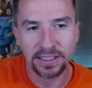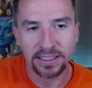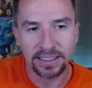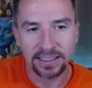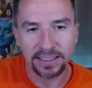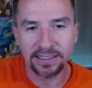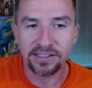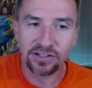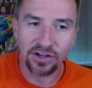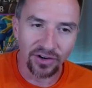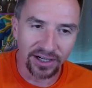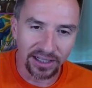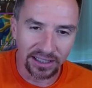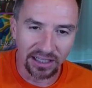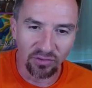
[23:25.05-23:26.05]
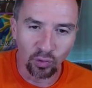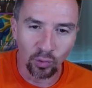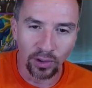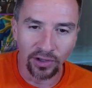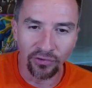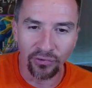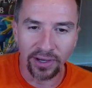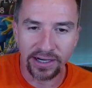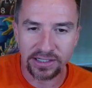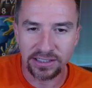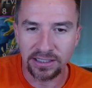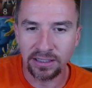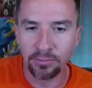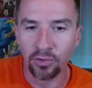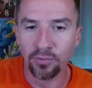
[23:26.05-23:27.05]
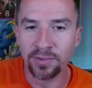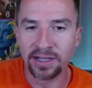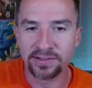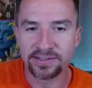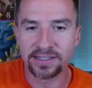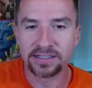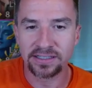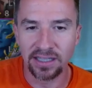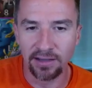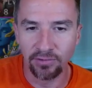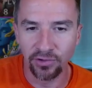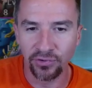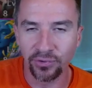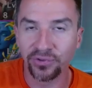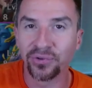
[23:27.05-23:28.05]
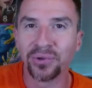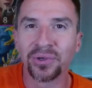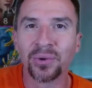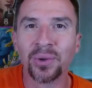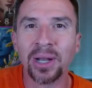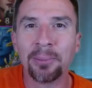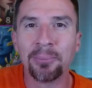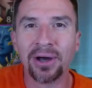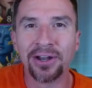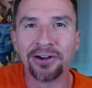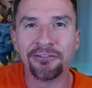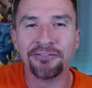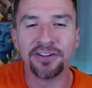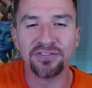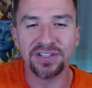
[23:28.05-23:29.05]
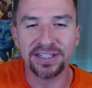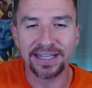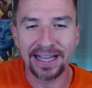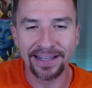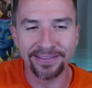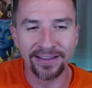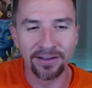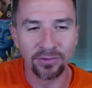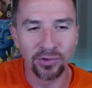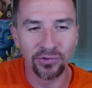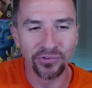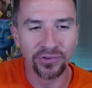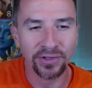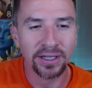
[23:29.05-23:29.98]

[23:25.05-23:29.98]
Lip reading: And he's already on level 1, so I actually need to move him down 6 levels, so he's only going up 159 levels.